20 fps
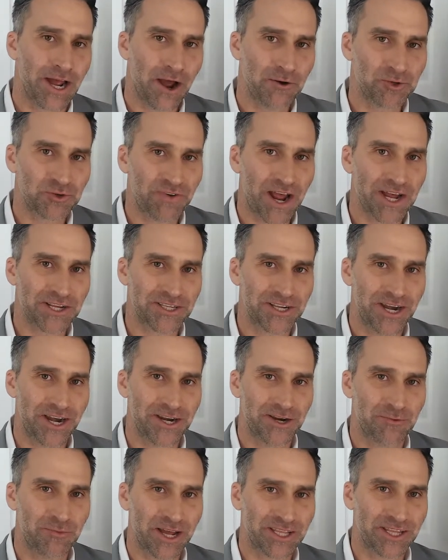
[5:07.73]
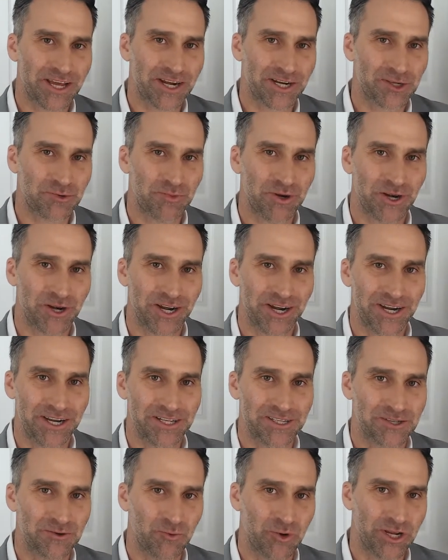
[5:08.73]
I was fascinated about that
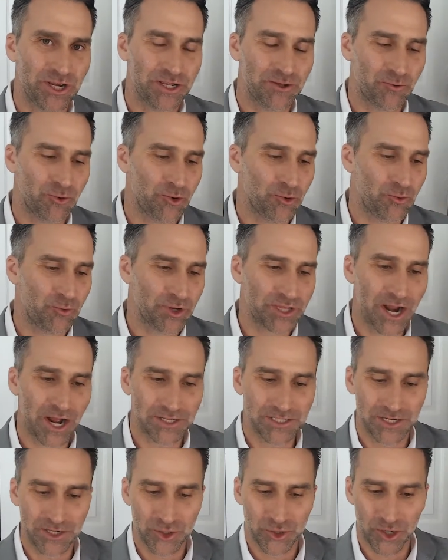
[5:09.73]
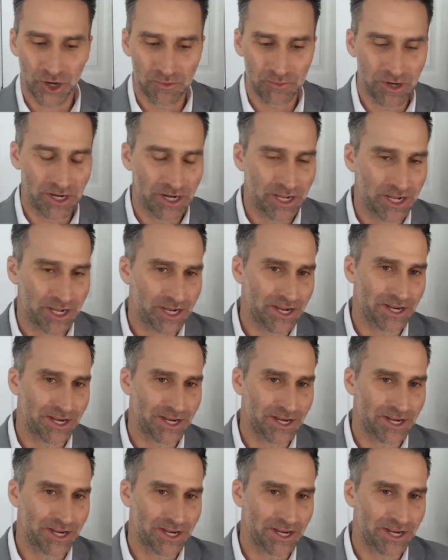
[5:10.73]
experience with Nazi Germany.